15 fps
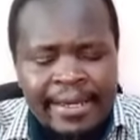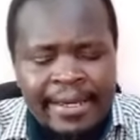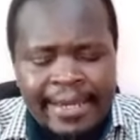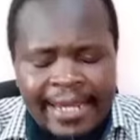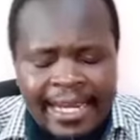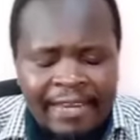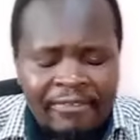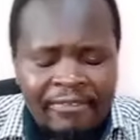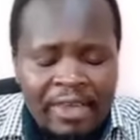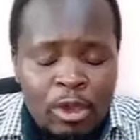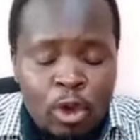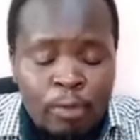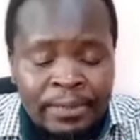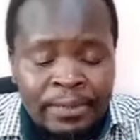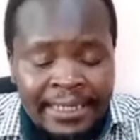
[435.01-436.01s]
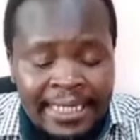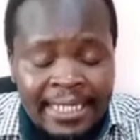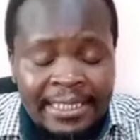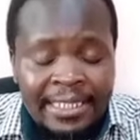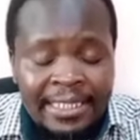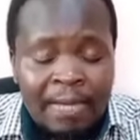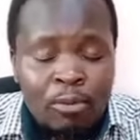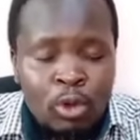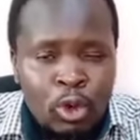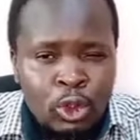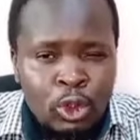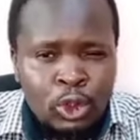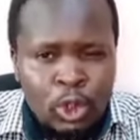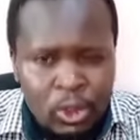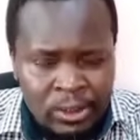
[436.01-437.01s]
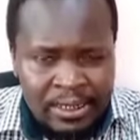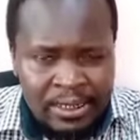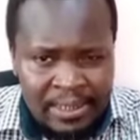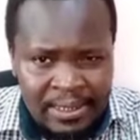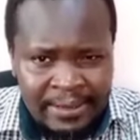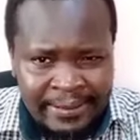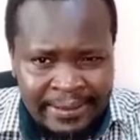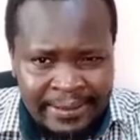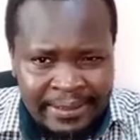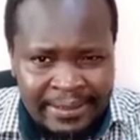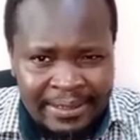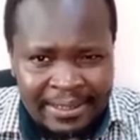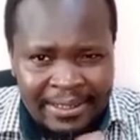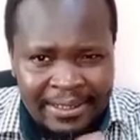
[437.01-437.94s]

and they obtained some court orders